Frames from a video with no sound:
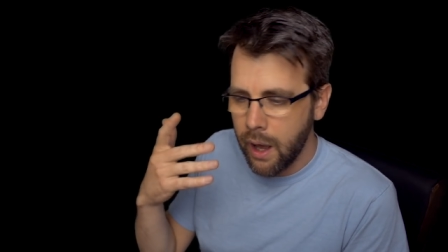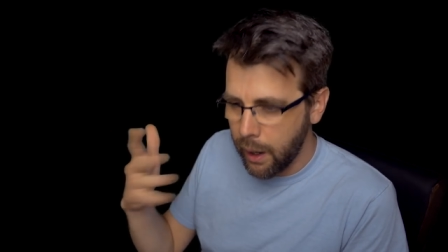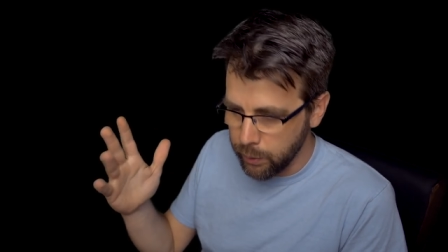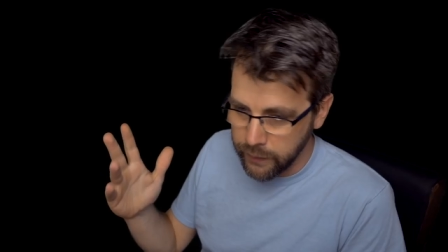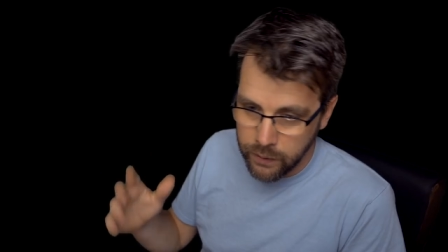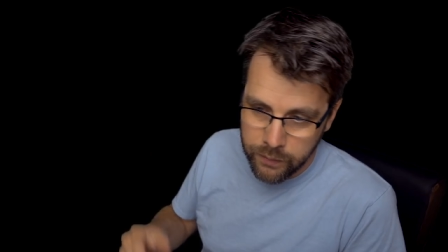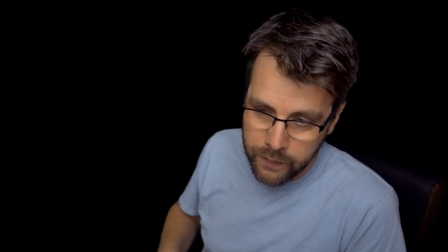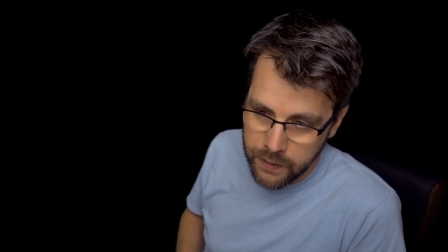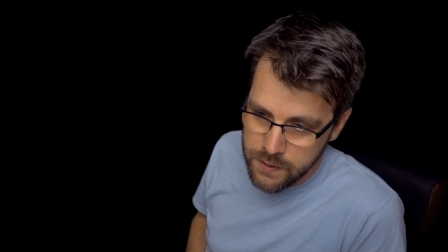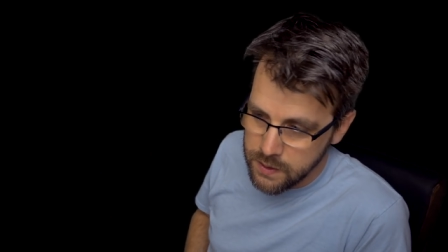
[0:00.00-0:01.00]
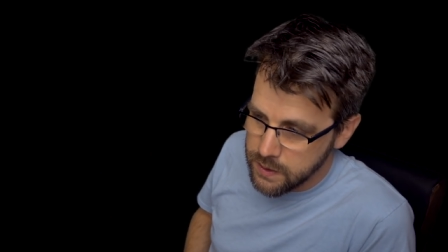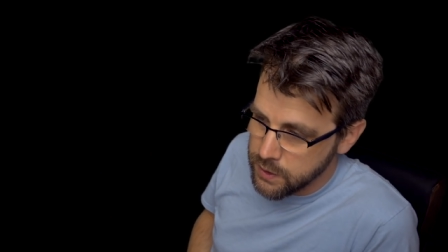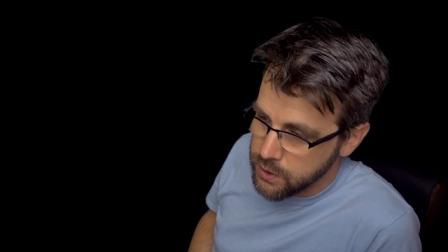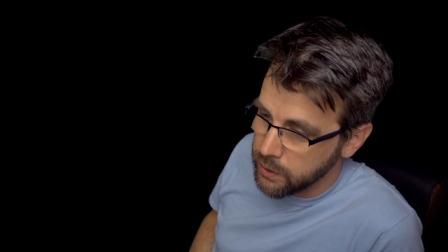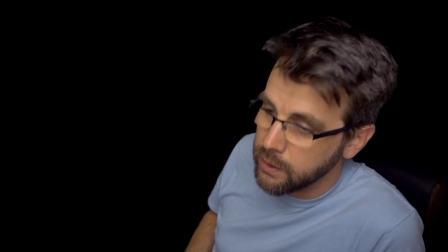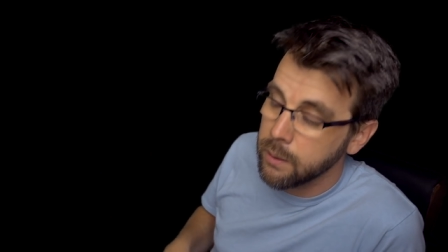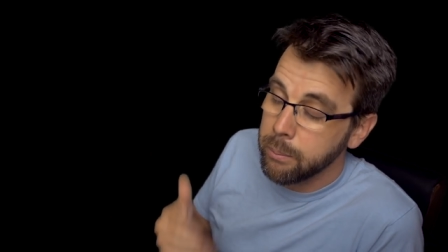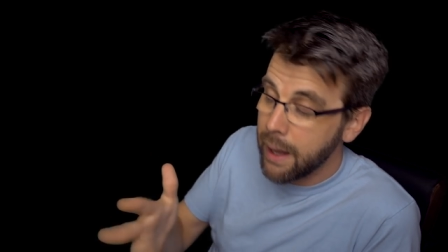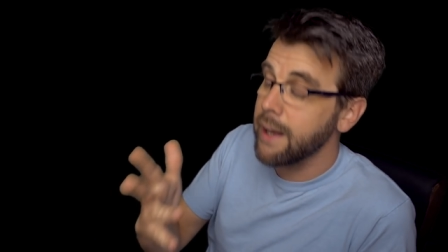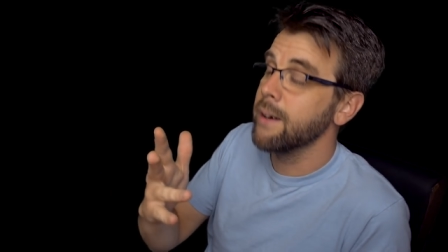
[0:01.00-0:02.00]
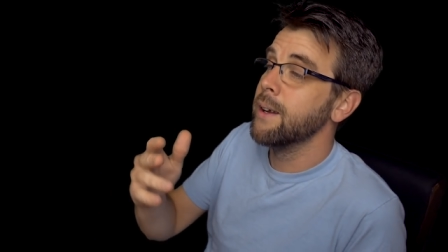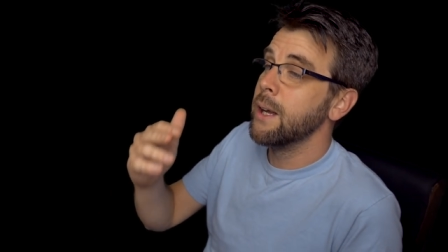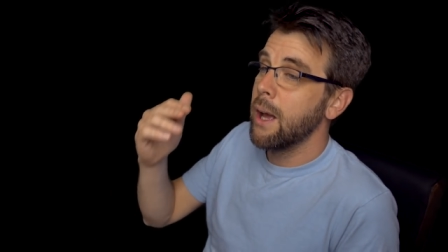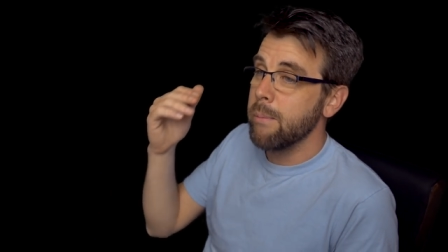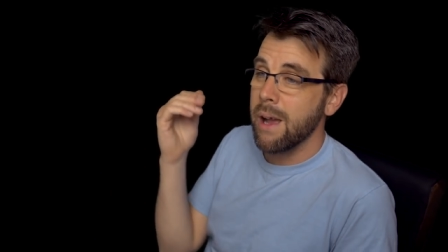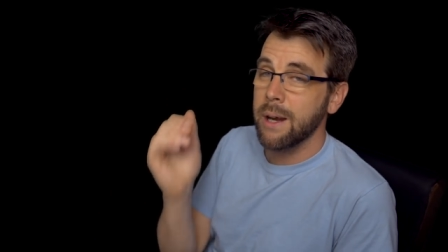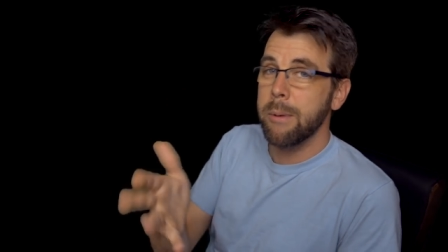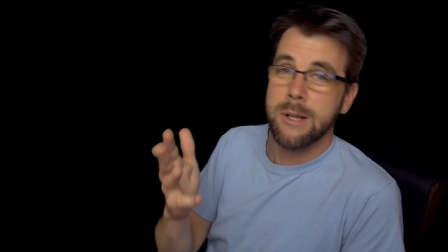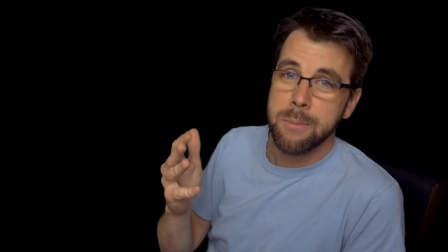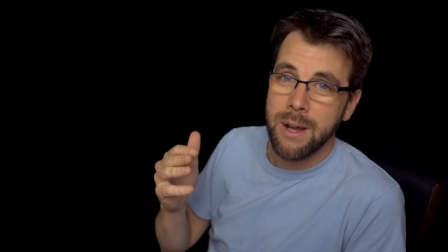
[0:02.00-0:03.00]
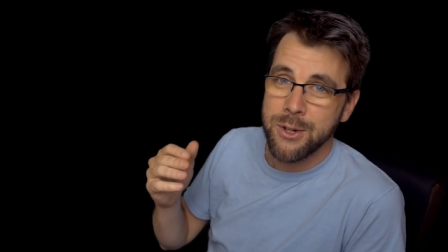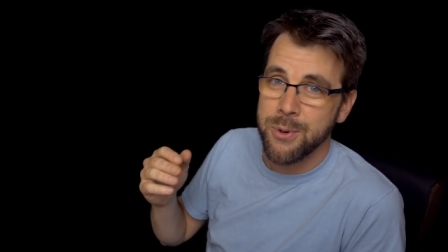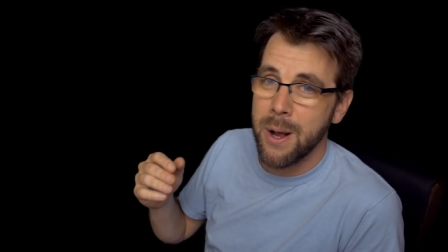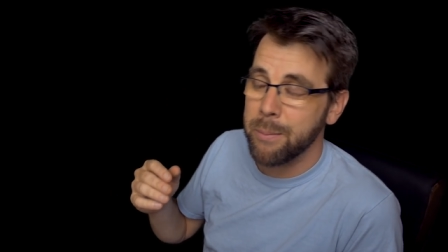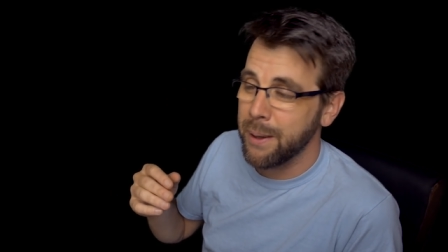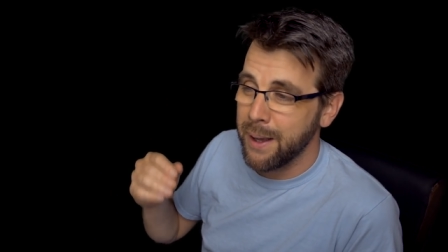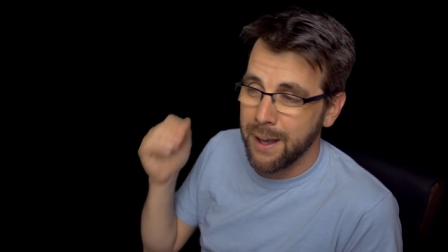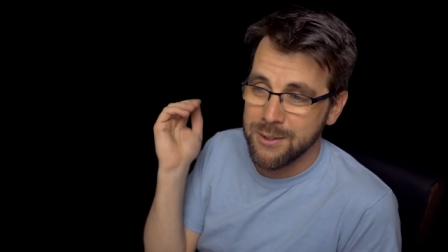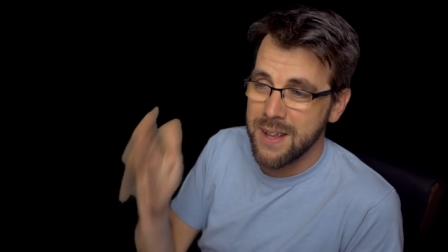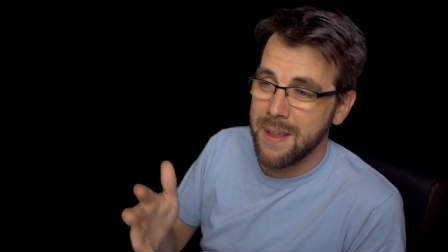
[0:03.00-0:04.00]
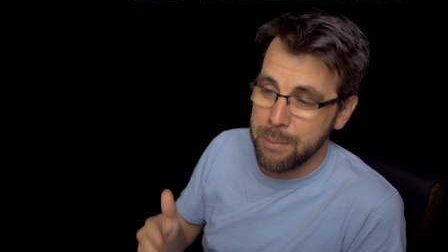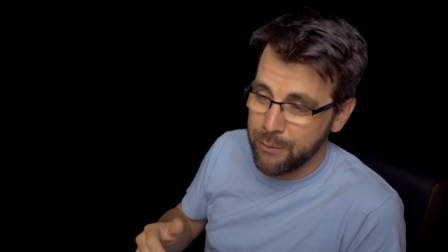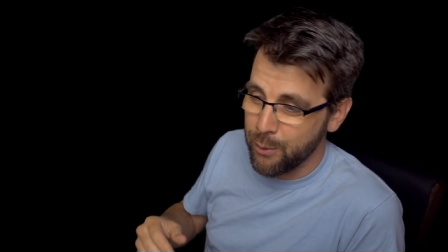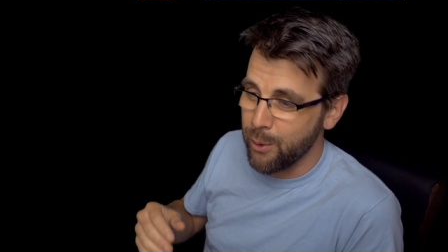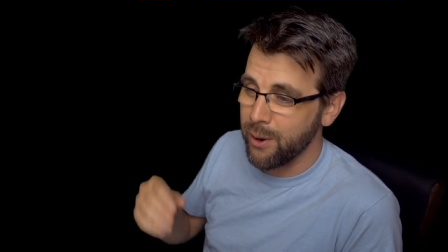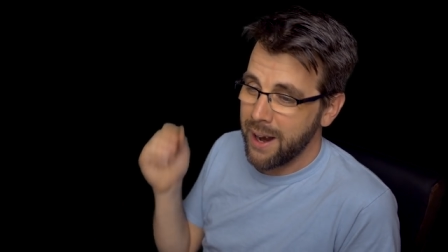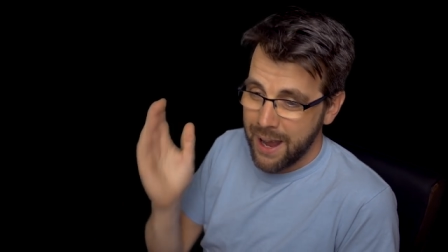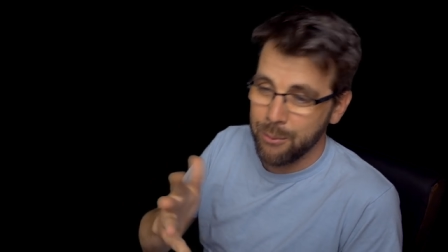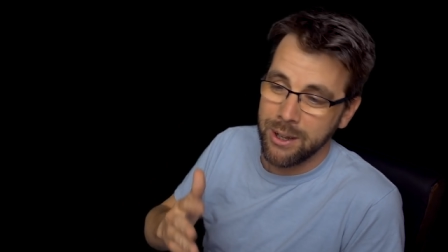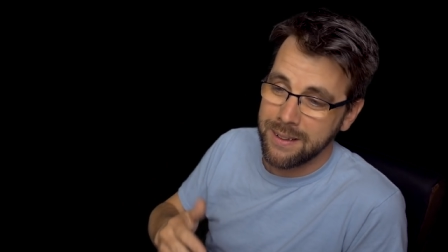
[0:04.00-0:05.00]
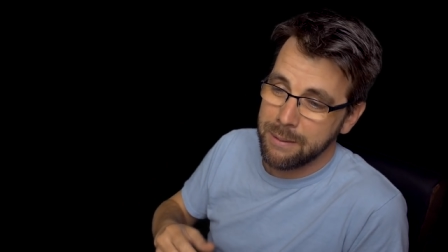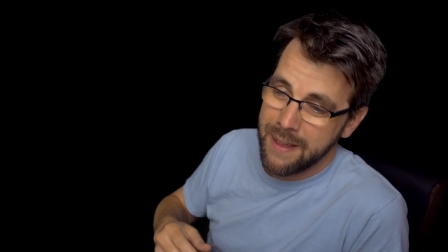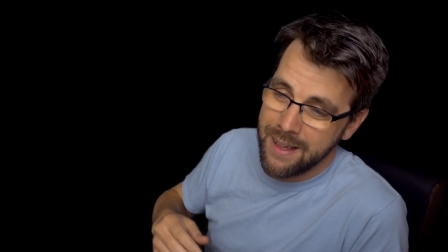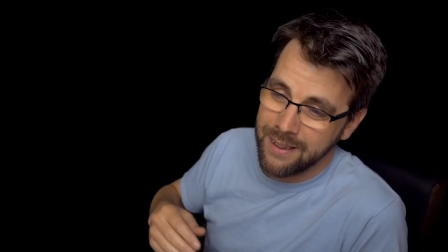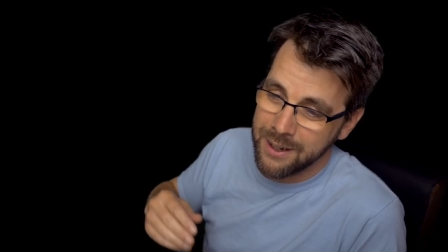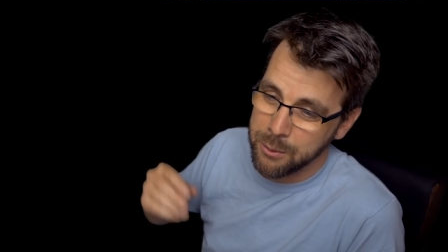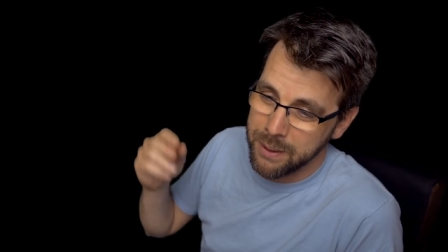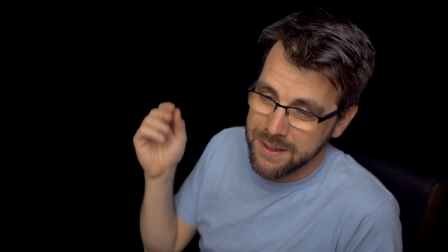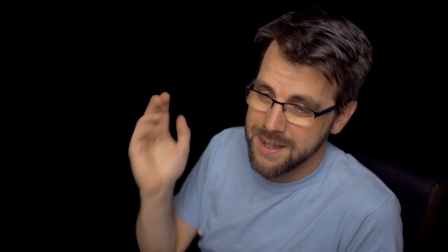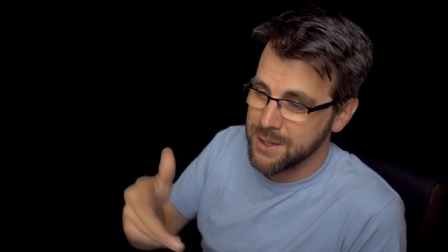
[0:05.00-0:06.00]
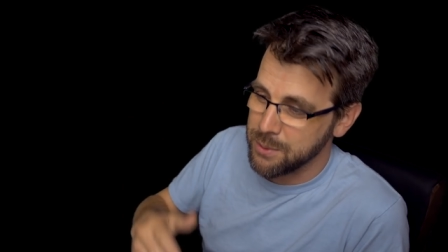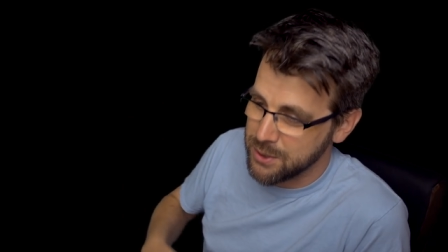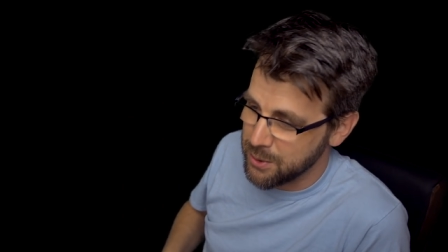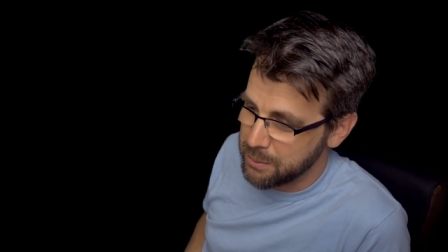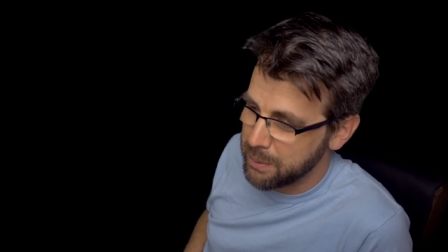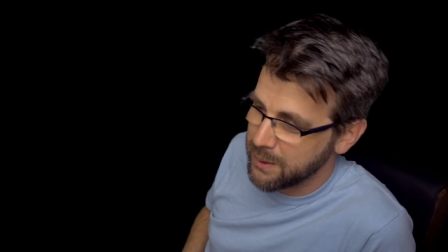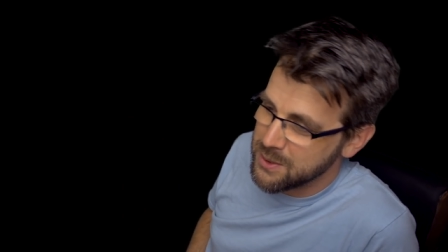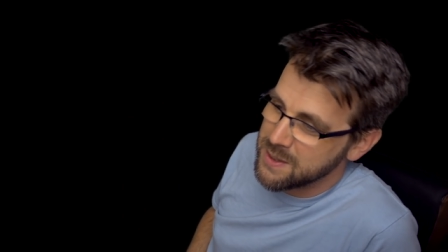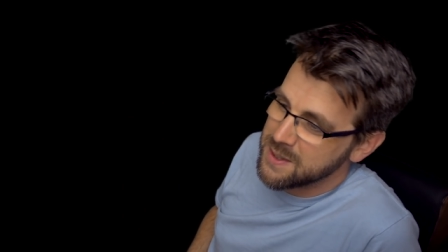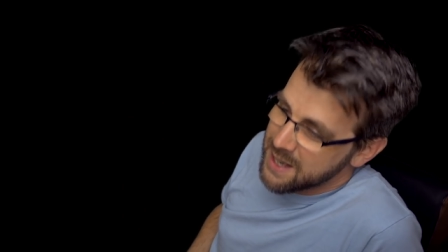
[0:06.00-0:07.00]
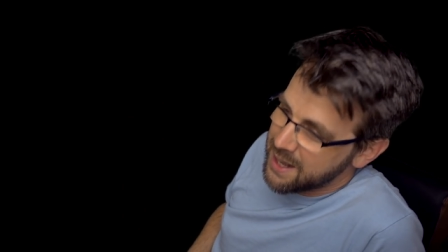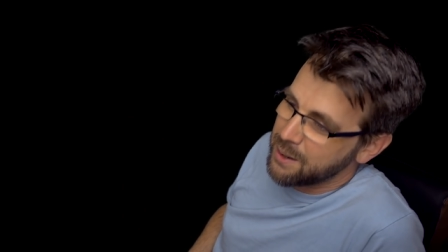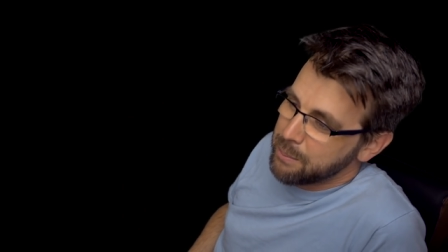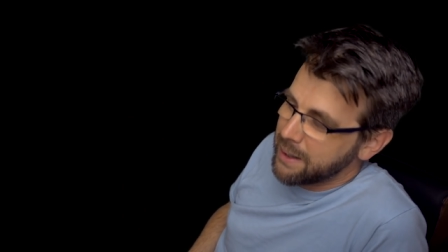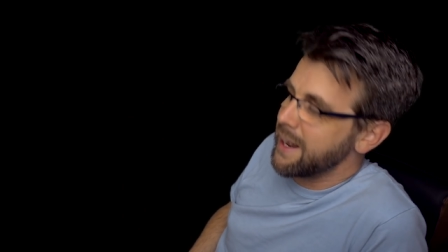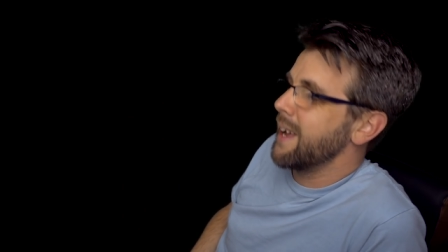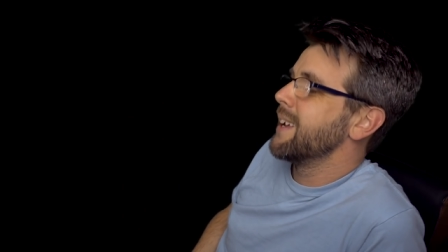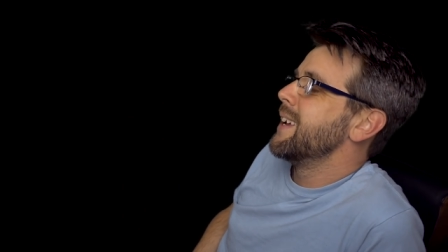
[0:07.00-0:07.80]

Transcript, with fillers: I really don't think he's intentional. But I'm not going to bitch about Trump. I've said that before, and we'll get to that later because that's what Jordan Peterson said on Monday.